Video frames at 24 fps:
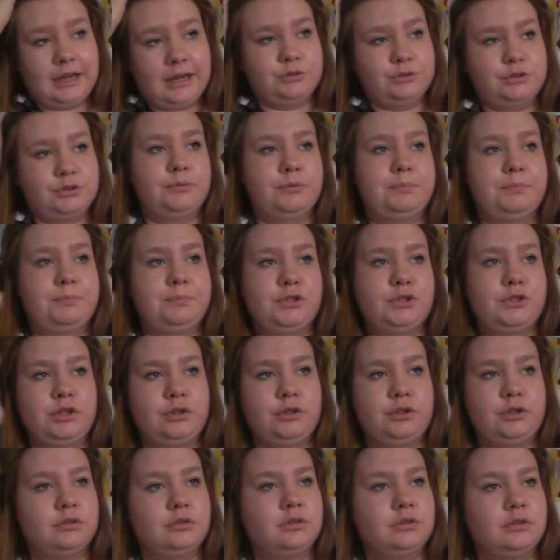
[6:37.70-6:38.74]
how to
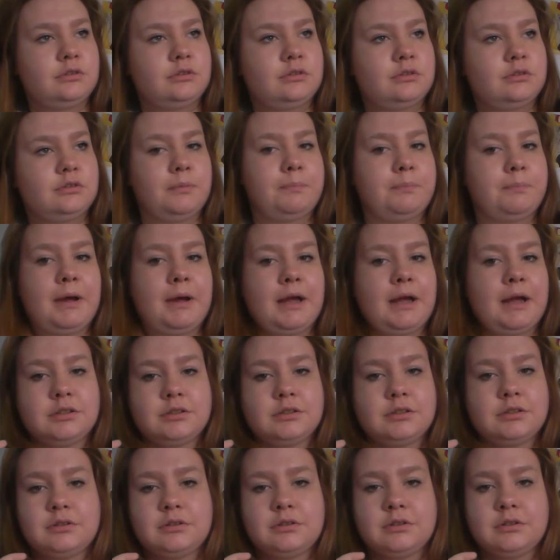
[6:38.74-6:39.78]
produce the
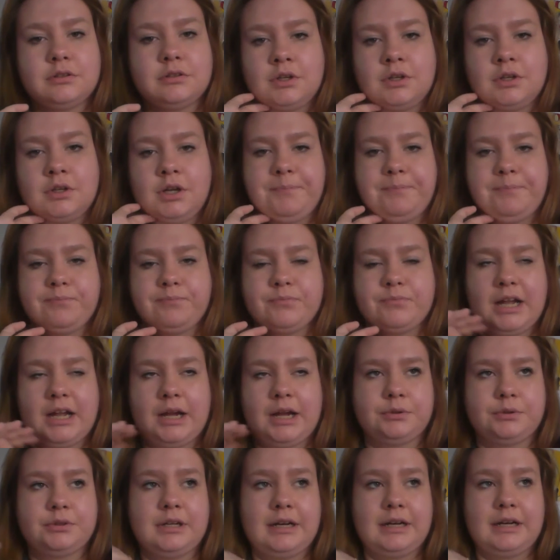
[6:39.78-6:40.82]
best,
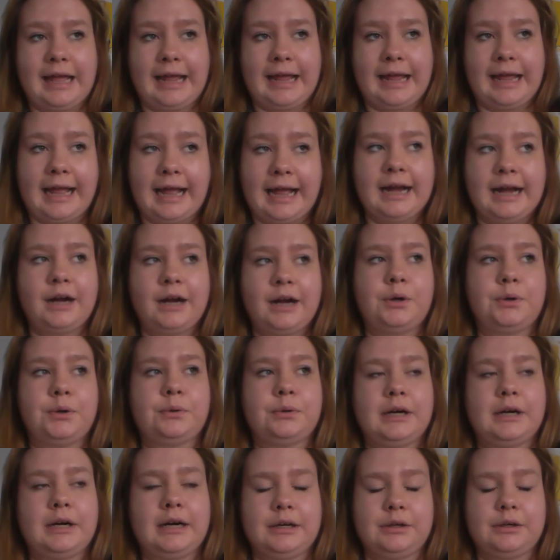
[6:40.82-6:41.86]
how to lay it
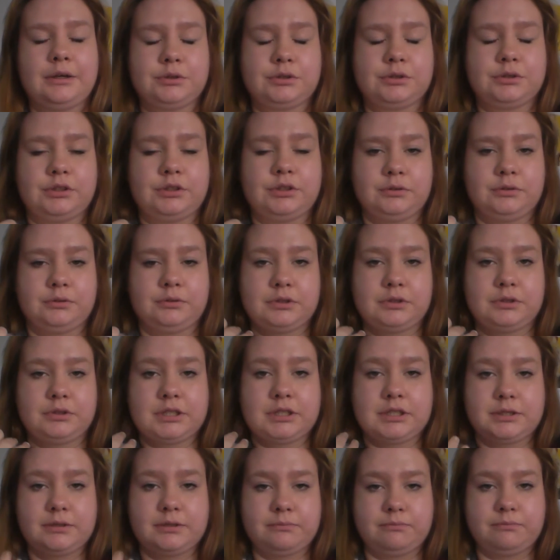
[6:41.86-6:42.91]
out, how to
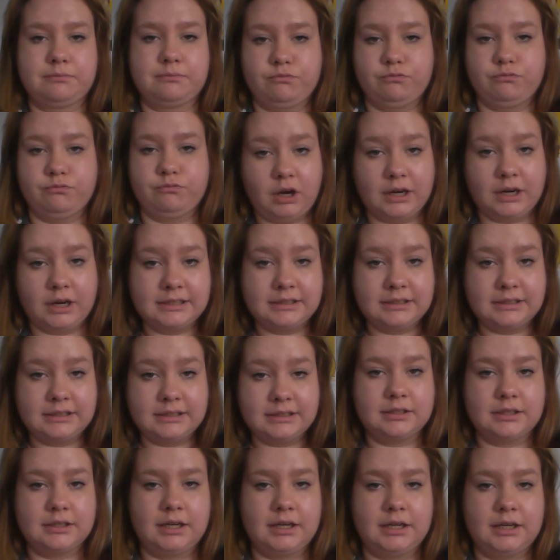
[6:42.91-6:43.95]

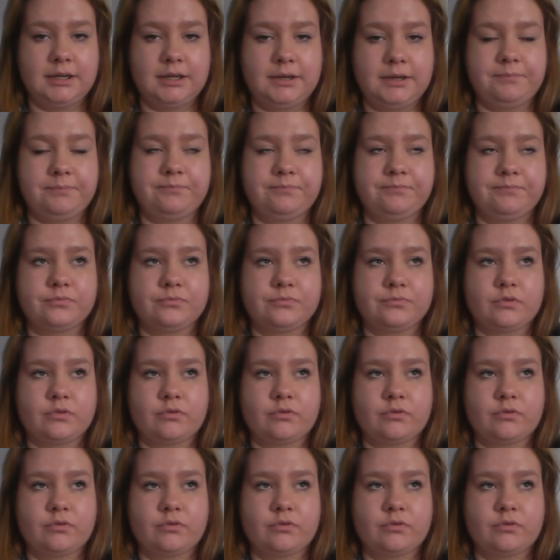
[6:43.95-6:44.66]
write. It